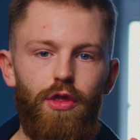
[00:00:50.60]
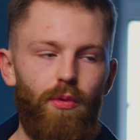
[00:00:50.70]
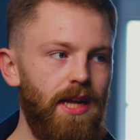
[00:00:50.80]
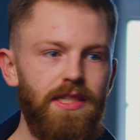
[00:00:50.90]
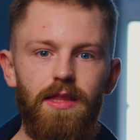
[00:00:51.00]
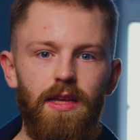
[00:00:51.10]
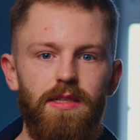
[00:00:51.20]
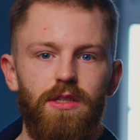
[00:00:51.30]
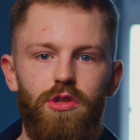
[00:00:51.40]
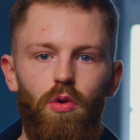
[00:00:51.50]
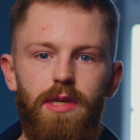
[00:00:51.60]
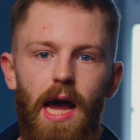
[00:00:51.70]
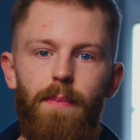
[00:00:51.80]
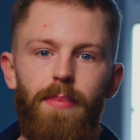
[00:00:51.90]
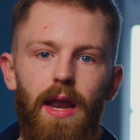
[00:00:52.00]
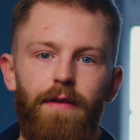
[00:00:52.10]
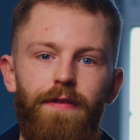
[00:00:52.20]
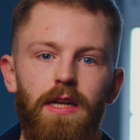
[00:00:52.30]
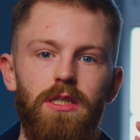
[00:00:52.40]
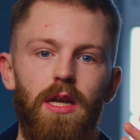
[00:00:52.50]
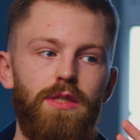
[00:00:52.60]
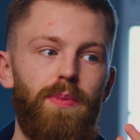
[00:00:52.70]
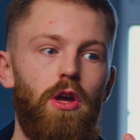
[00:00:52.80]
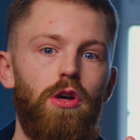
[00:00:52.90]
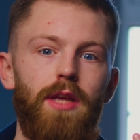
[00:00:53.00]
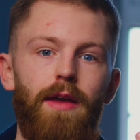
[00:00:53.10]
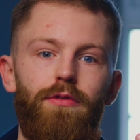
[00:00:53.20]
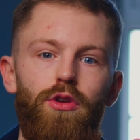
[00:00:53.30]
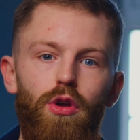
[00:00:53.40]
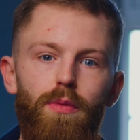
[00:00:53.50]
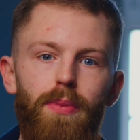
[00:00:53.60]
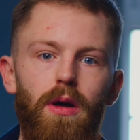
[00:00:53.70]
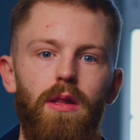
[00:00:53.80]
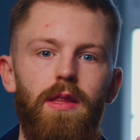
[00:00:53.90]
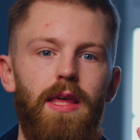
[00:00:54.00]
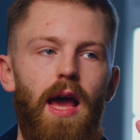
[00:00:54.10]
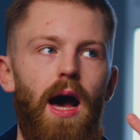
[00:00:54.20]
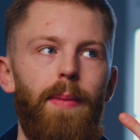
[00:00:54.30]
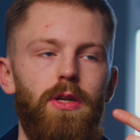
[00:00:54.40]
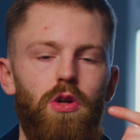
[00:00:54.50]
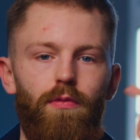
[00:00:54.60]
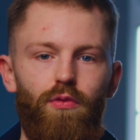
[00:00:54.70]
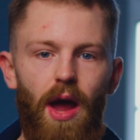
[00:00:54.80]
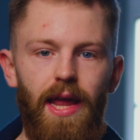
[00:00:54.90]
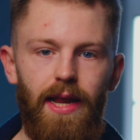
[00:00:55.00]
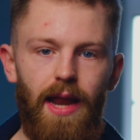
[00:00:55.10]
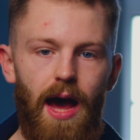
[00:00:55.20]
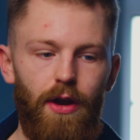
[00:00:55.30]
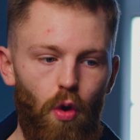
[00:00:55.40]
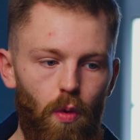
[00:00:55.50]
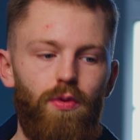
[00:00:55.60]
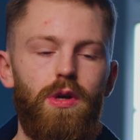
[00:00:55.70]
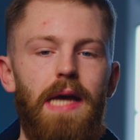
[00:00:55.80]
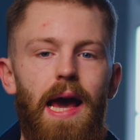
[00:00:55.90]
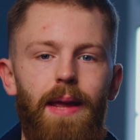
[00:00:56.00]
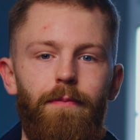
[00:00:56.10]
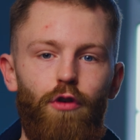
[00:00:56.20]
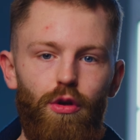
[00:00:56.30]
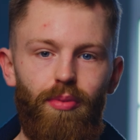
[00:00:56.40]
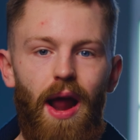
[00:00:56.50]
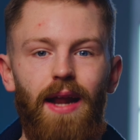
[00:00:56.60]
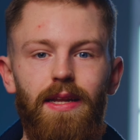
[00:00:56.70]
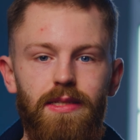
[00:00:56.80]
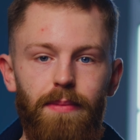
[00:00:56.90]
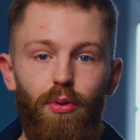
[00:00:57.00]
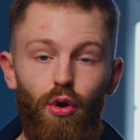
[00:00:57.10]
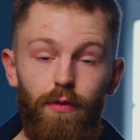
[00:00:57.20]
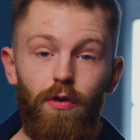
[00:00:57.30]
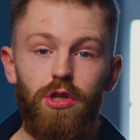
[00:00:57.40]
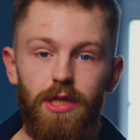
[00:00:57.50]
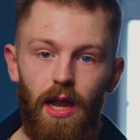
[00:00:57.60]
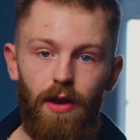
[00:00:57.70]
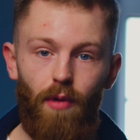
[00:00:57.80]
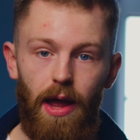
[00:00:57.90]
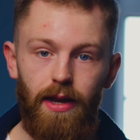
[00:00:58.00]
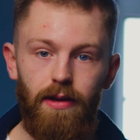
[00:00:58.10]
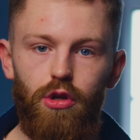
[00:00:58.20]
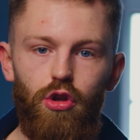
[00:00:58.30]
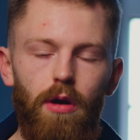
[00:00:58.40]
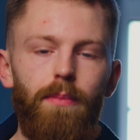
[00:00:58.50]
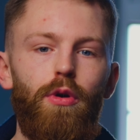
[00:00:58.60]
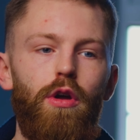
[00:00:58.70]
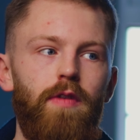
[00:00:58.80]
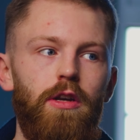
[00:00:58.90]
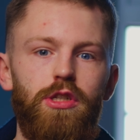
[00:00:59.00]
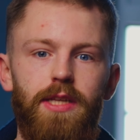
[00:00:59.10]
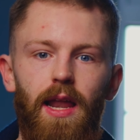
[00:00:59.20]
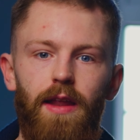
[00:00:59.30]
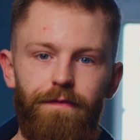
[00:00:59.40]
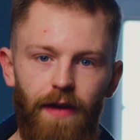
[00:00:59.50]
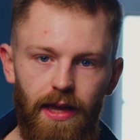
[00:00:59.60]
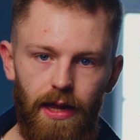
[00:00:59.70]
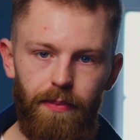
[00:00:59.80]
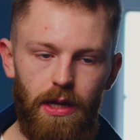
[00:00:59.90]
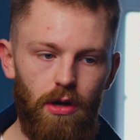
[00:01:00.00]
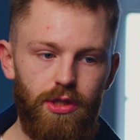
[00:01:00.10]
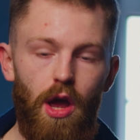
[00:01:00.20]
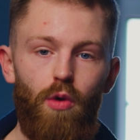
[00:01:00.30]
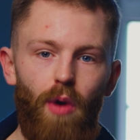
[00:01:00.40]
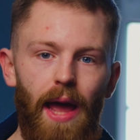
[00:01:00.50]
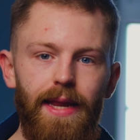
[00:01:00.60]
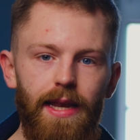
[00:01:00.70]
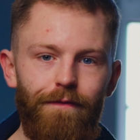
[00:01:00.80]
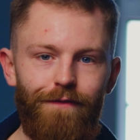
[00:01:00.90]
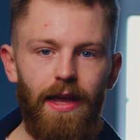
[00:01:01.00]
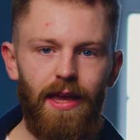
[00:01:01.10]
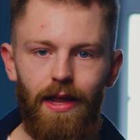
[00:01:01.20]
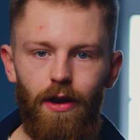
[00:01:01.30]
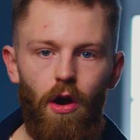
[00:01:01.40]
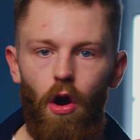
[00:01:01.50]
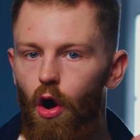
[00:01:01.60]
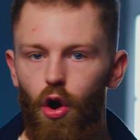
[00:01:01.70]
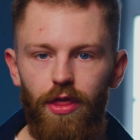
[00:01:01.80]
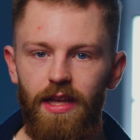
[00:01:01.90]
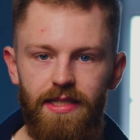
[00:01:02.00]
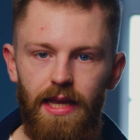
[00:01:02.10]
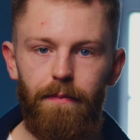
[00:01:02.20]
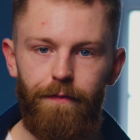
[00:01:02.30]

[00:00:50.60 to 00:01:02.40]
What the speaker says: The reason this is so damn beneficial is because if you build the habit of writing and over time through practice improve your skill at writing, you're improving your skill at thinking, because writing and thinking are the same